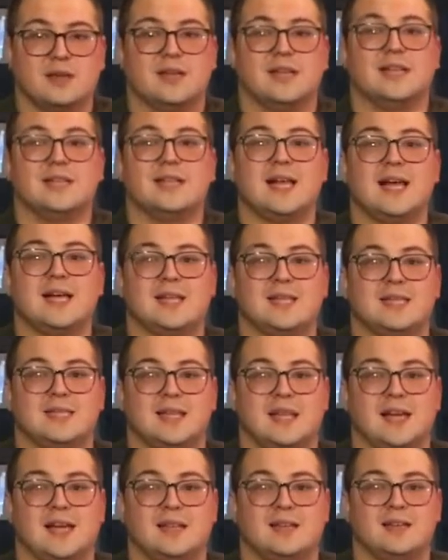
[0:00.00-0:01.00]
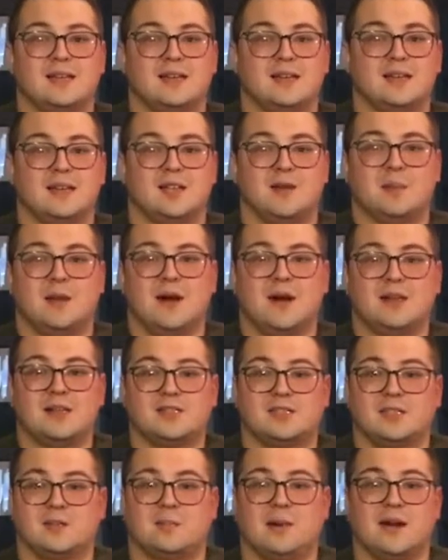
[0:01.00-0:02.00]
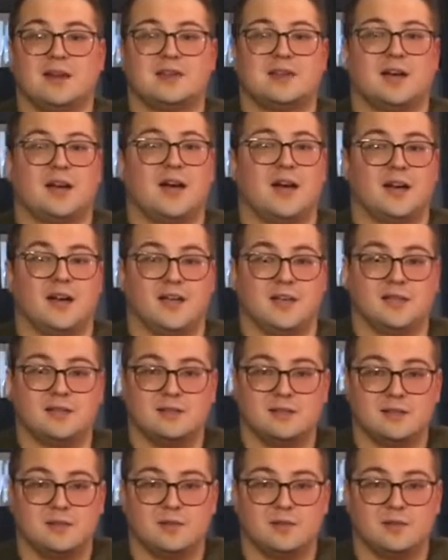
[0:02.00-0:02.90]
'Eli, Eli, lama sabachthani,'